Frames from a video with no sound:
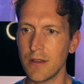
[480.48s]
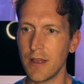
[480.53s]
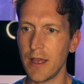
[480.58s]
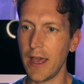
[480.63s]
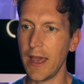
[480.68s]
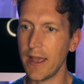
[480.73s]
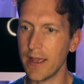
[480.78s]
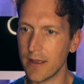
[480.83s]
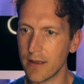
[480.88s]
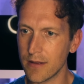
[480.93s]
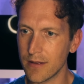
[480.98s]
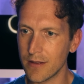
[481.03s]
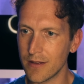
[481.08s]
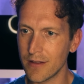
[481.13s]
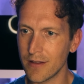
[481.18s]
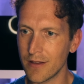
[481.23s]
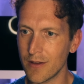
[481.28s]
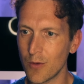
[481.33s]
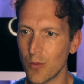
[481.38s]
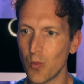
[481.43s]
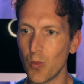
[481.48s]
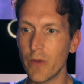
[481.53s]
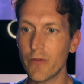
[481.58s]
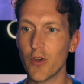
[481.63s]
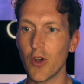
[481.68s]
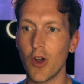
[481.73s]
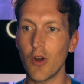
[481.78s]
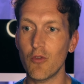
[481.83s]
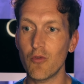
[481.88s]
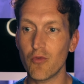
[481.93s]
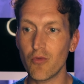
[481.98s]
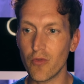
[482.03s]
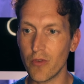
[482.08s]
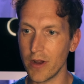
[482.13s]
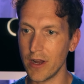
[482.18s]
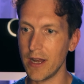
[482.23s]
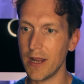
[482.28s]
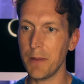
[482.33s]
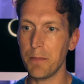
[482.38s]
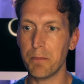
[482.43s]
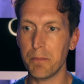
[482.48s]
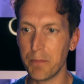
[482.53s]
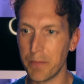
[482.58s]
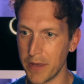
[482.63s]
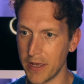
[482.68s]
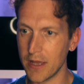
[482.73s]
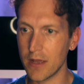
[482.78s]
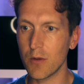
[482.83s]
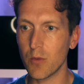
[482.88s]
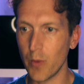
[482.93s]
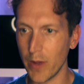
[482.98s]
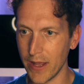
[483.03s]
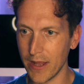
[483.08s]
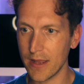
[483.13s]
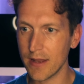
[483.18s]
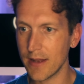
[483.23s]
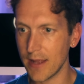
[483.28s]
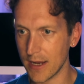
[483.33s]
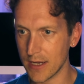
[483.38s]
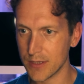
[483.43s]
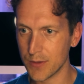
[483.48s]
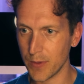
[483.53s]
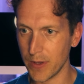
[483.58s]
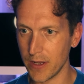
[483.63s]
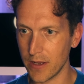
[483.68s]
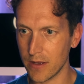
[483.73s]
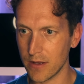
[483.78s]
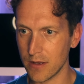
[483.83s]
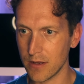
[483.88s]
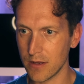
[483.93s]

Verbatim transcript: Hey, we've got a really big week next week.